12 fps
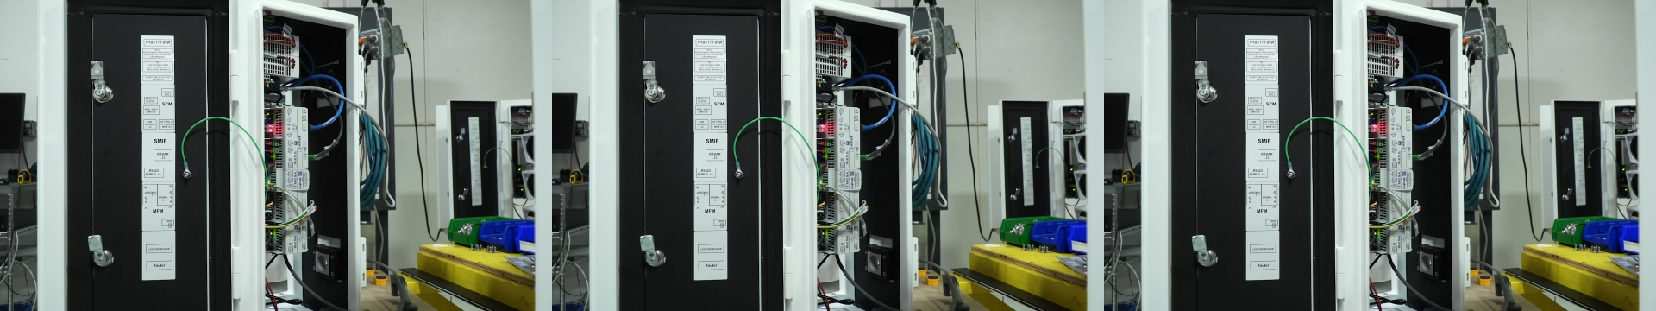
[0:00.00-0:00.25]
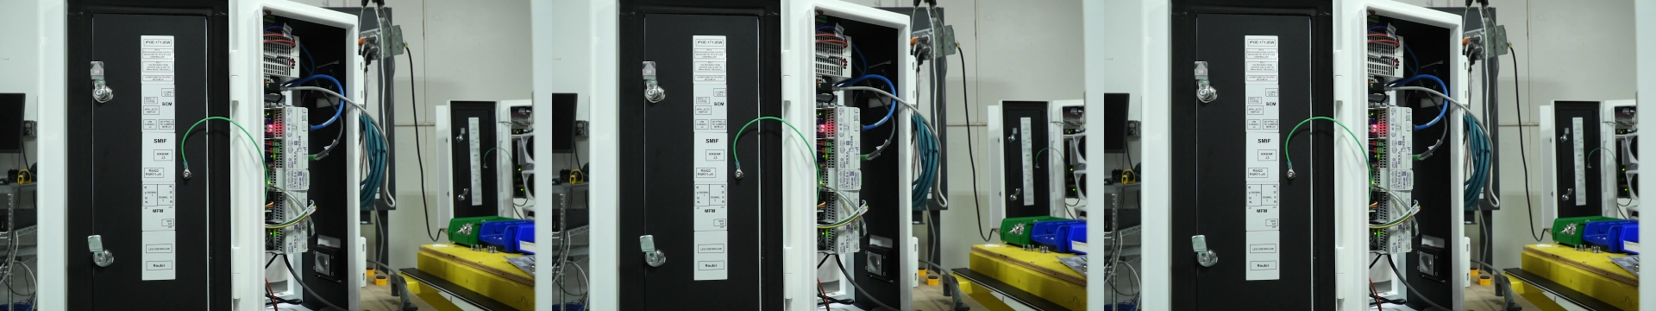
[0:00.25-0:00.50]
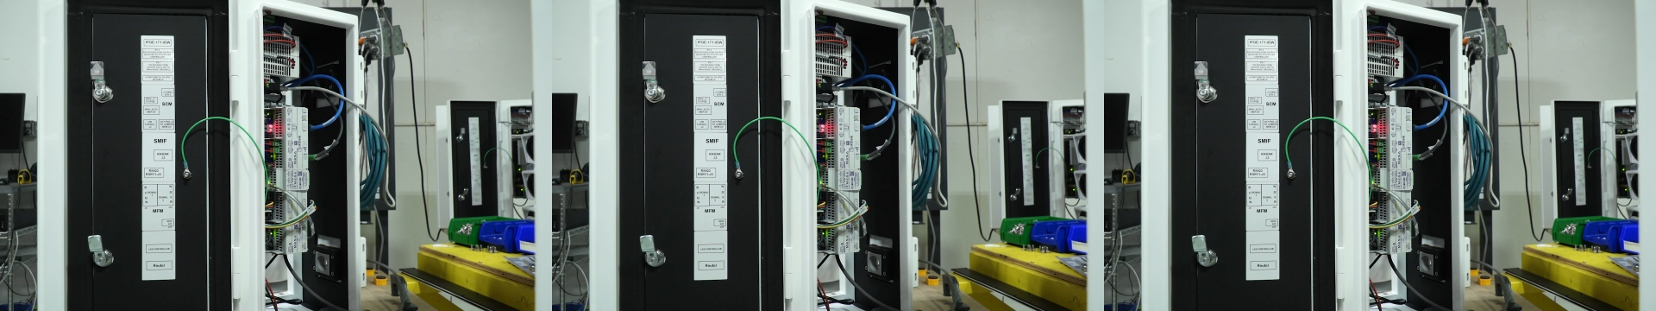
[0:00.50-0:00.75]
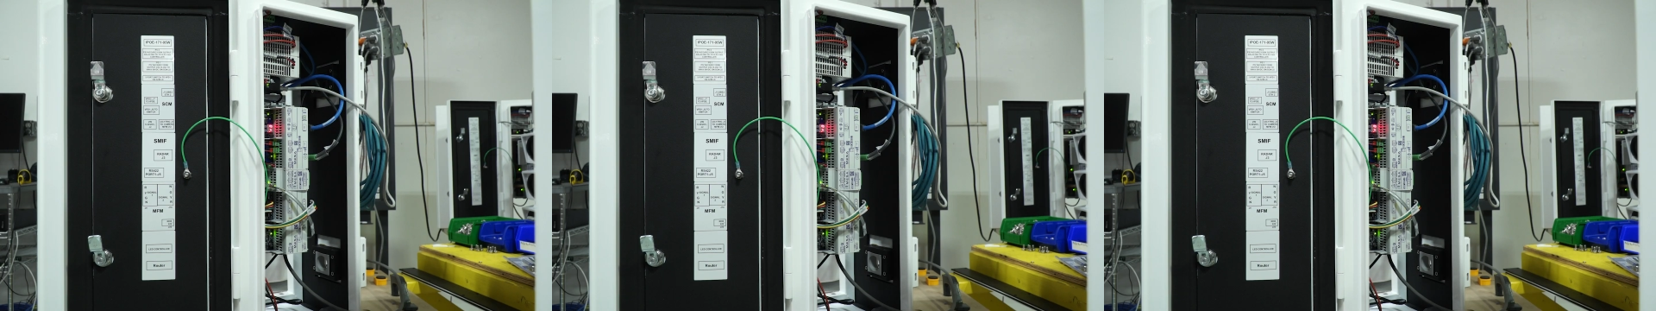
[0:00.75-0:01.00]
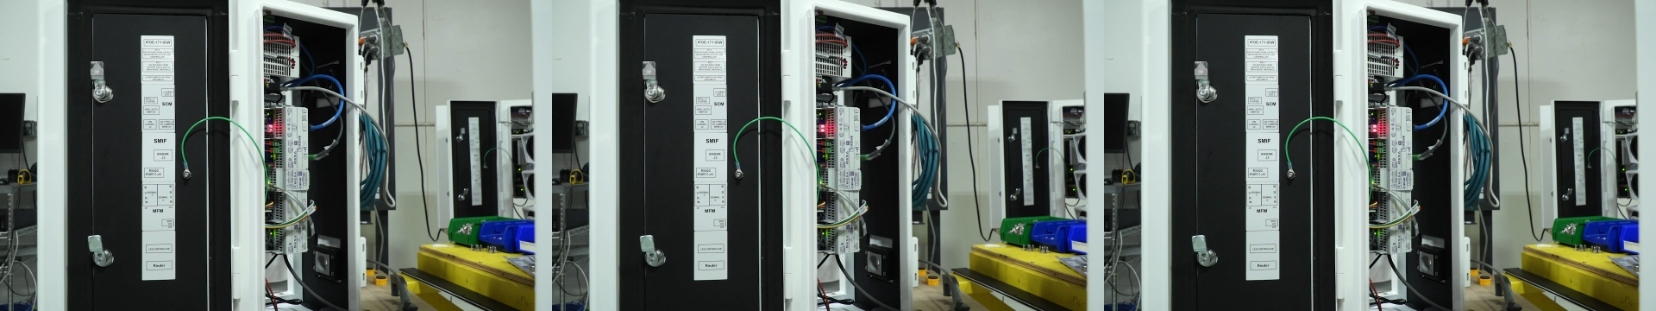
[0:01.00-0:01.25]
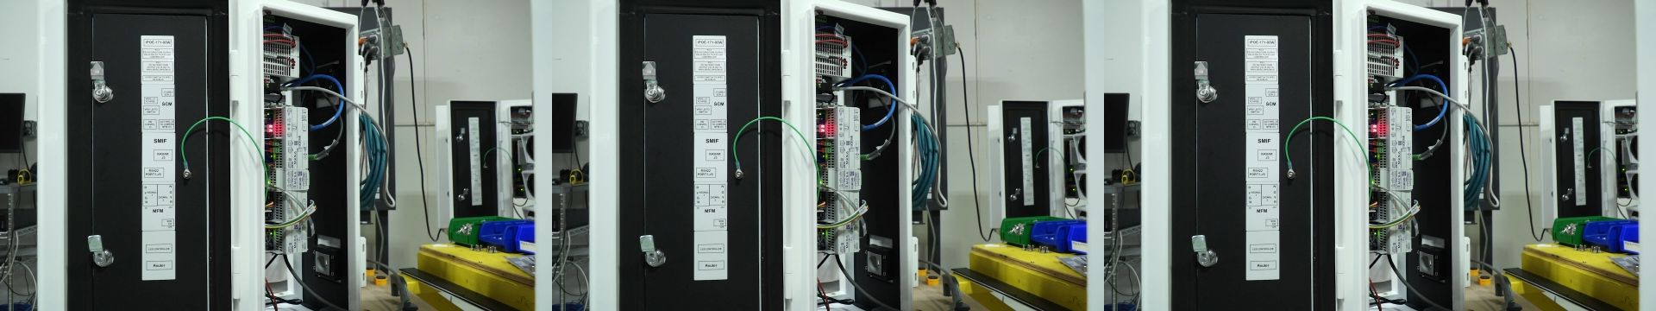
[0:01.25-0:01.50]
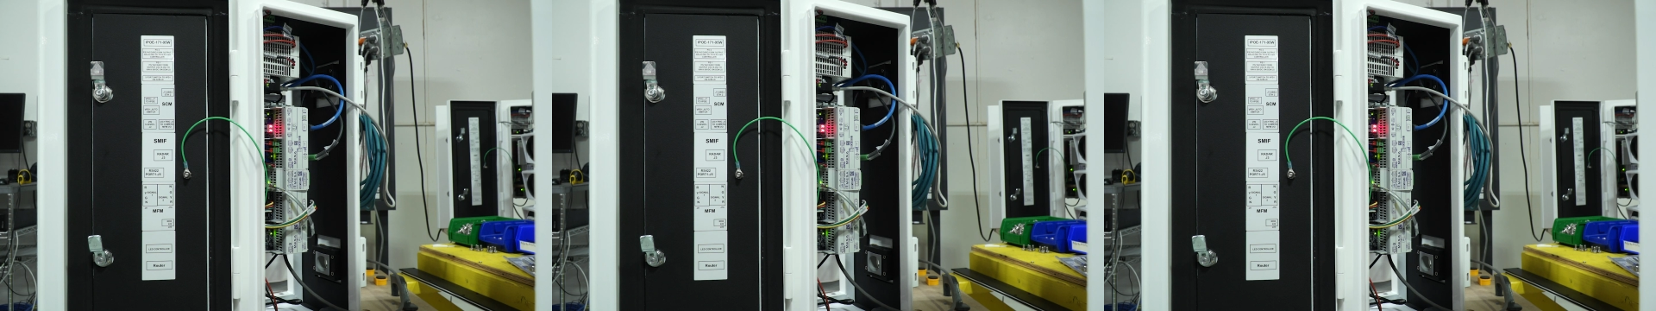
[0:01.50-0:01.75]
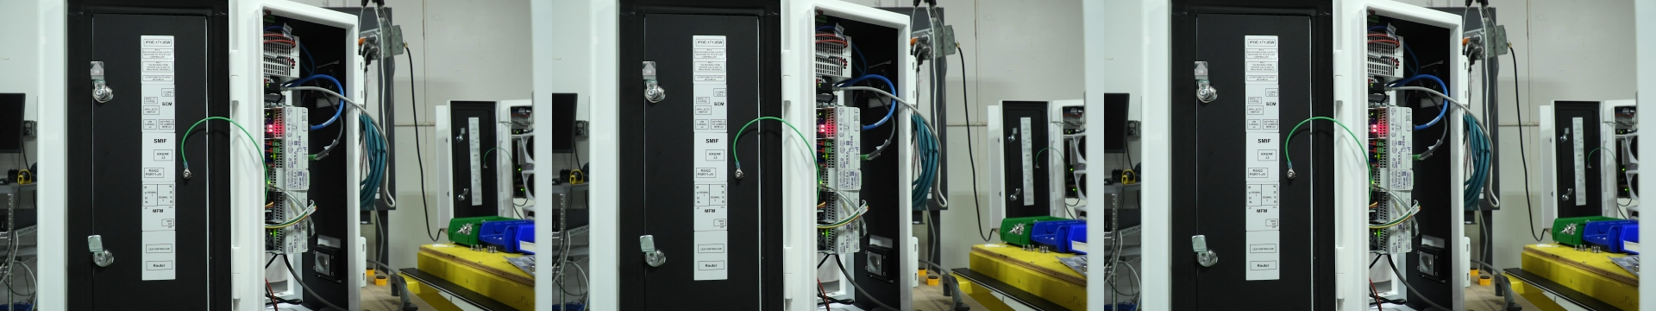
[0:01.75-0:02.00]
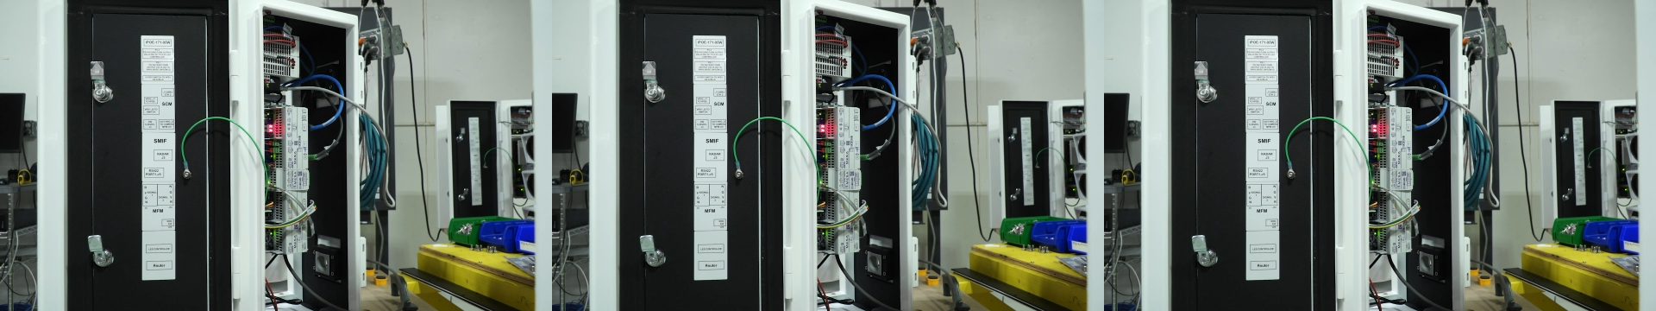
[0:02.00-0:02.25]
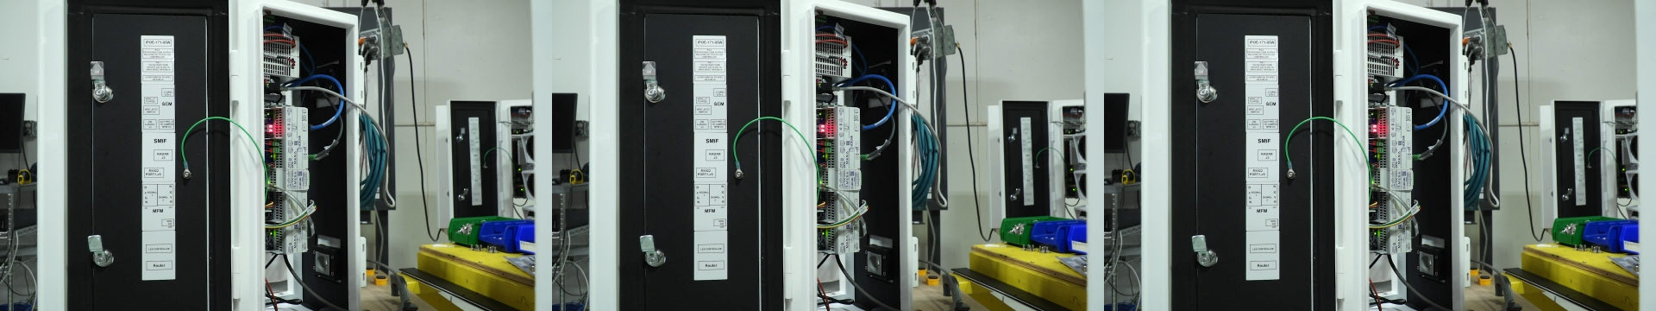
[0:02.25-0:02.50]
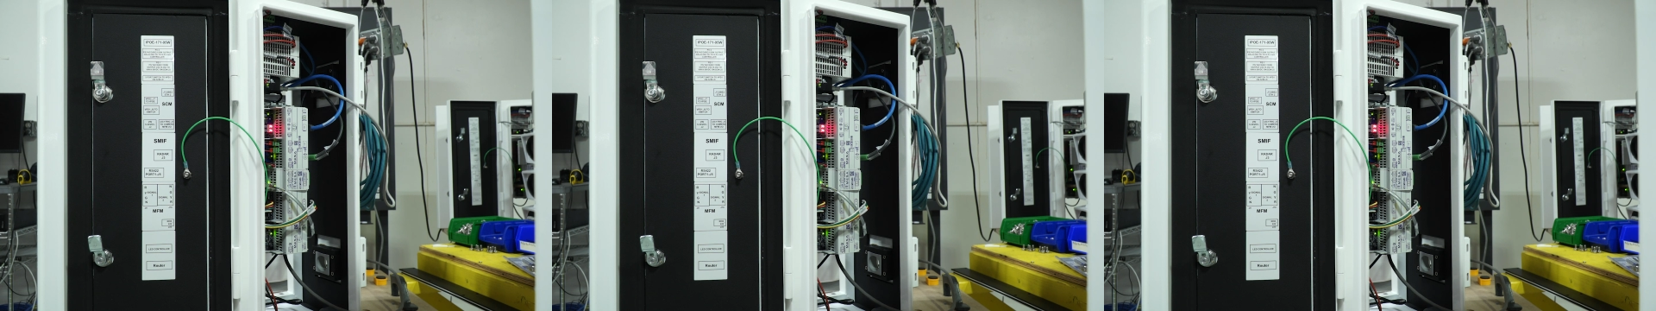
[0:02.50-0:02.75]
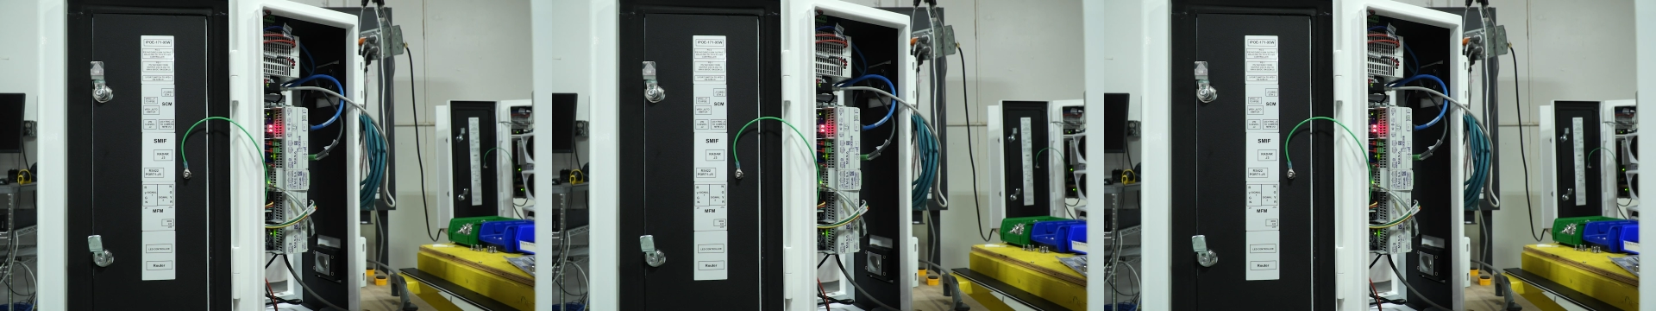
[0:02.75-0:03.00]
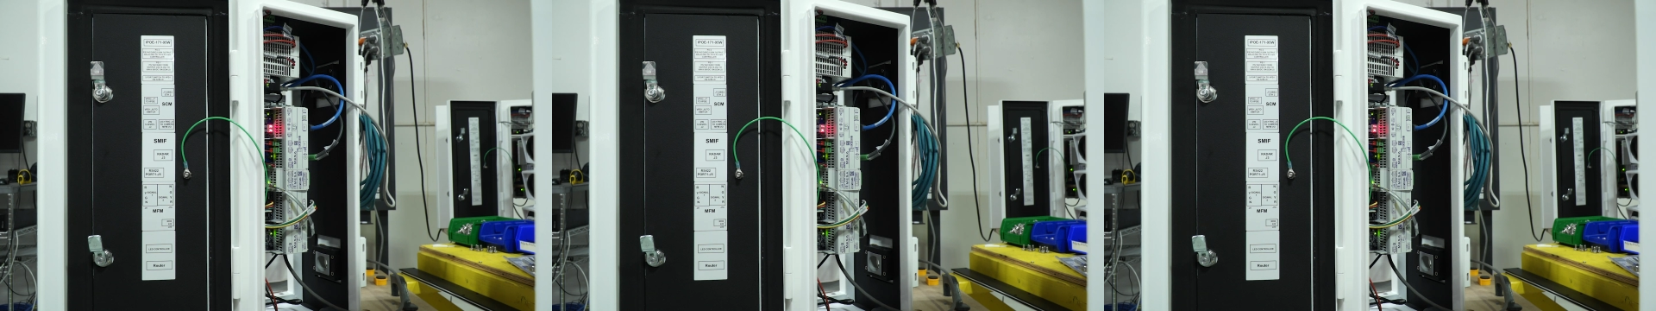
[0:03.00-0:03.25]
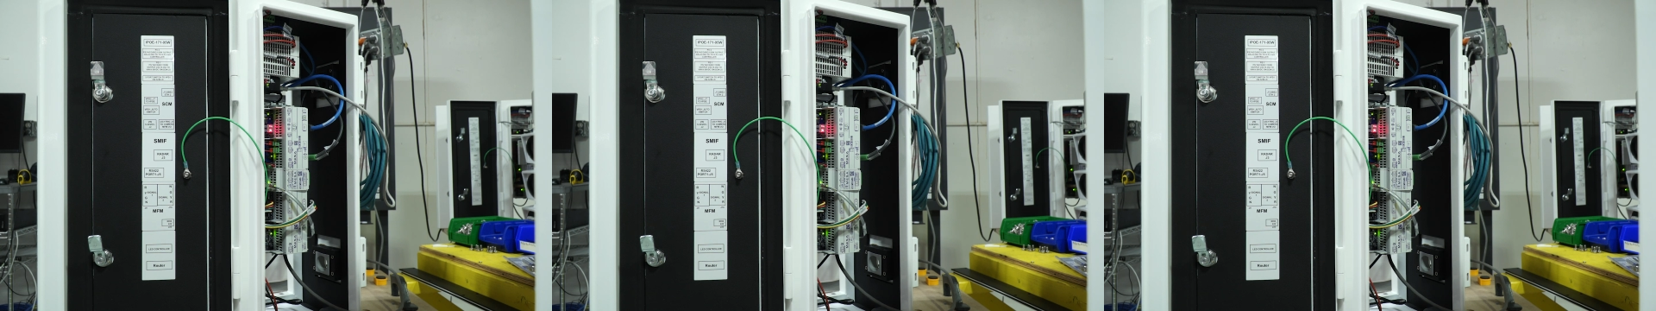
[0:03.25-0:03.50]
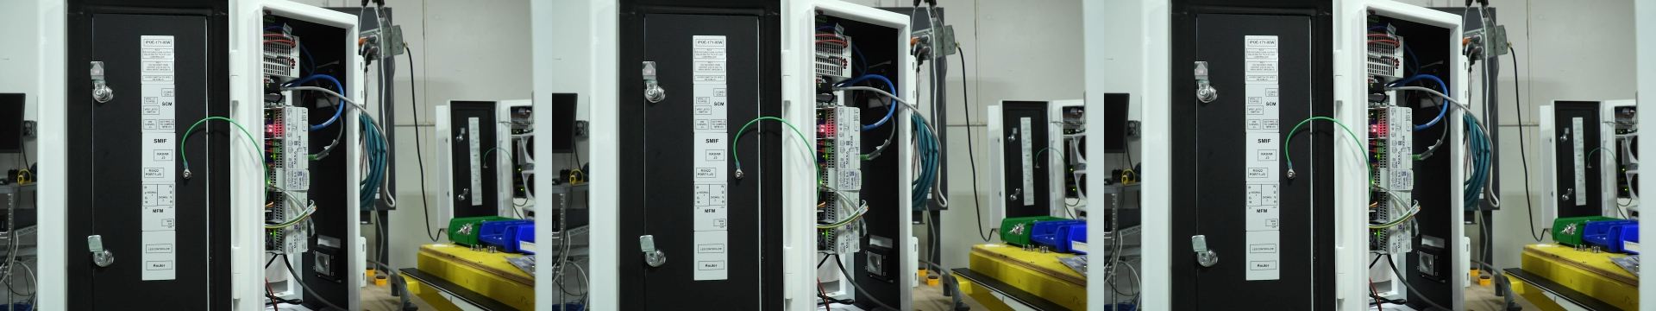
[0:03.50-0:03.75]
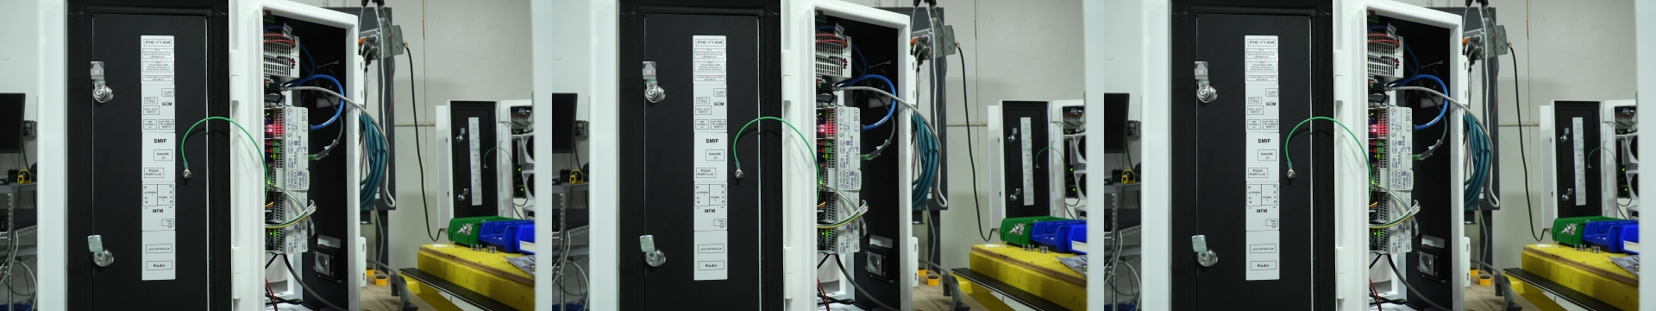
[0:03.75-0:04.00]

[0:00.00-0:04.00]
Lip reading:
[unreadable: no face in view]